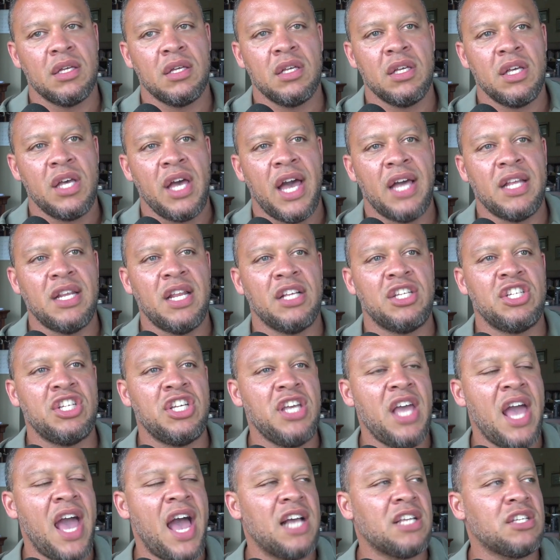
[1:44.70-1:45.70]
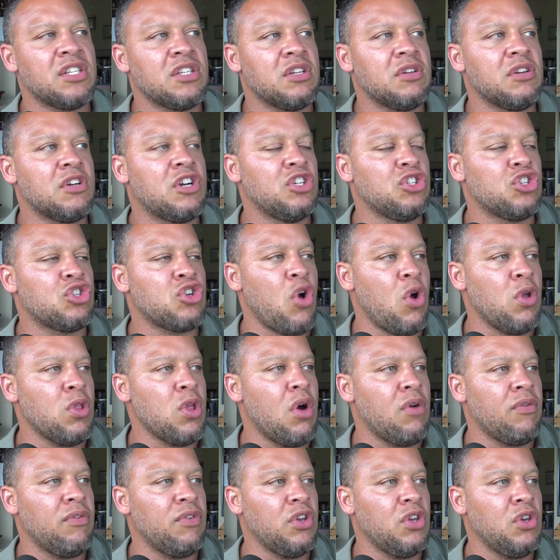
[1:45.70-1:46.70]
and that she has control
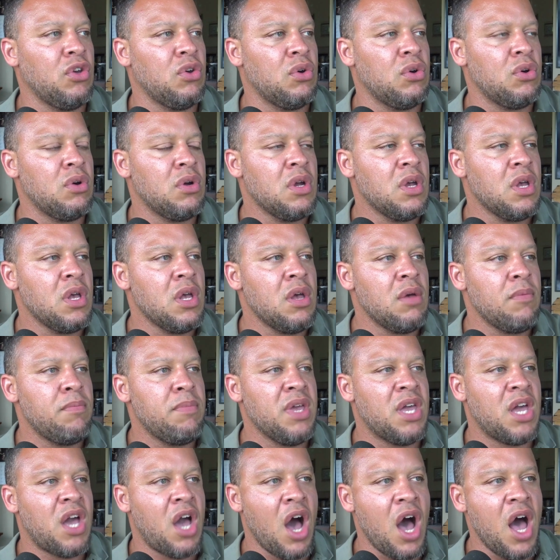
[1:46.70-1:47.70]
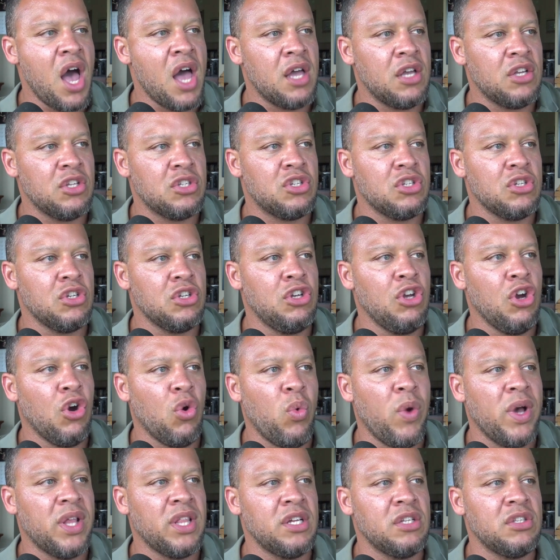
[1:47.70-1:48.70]
over you because you're
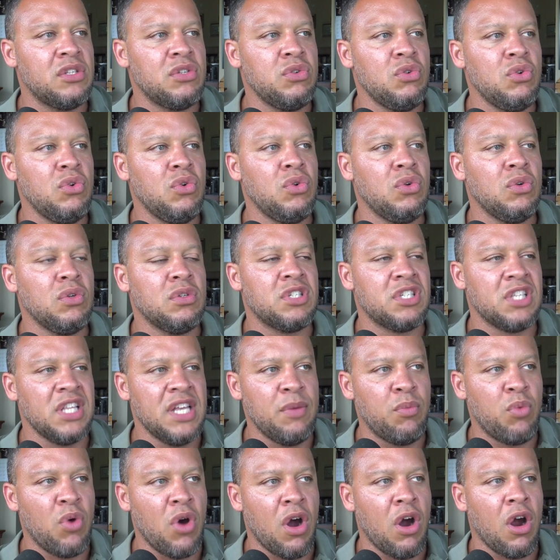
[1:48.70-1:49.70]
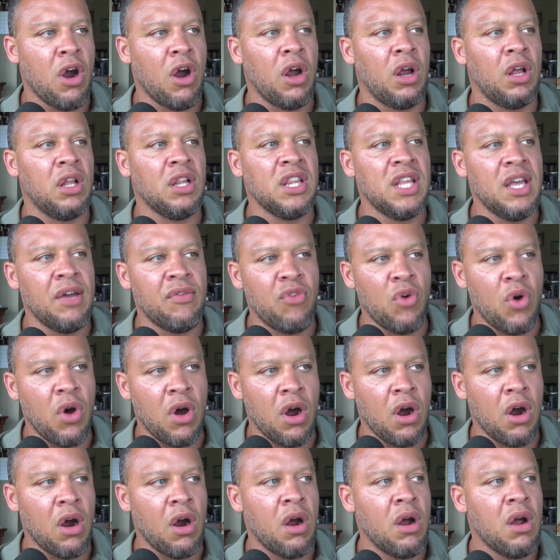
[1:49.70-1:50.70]
willing to sleep with her, live with
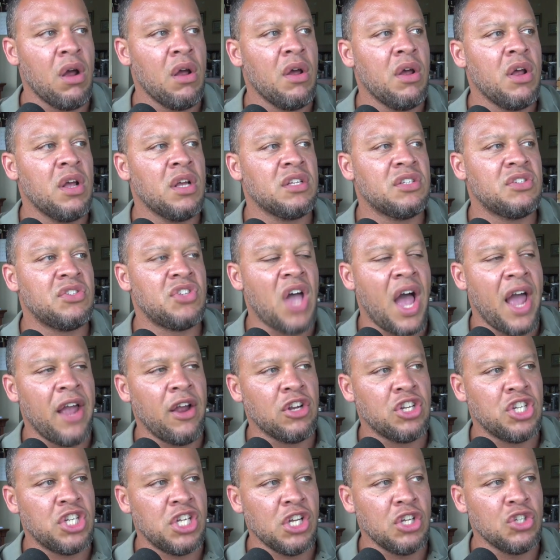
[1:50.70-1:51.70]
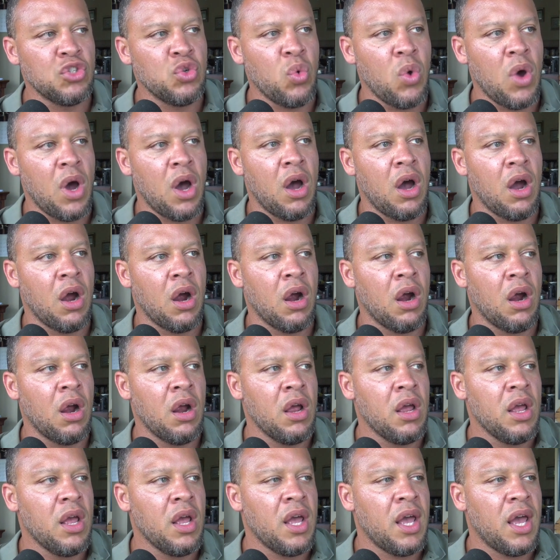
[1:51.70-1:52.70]
her, sire children with her
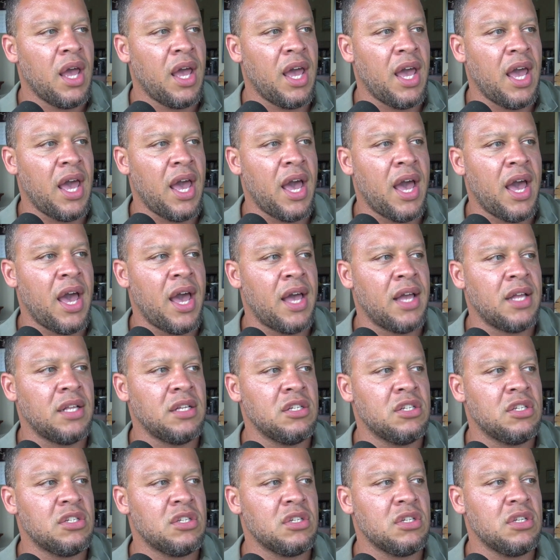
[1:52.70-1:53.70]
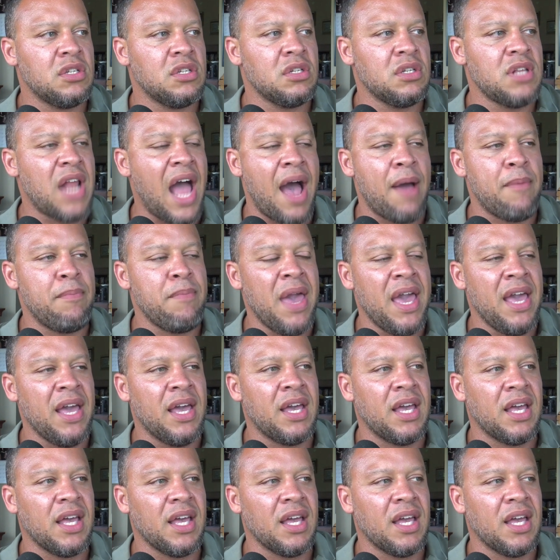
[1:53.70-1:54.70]
and not make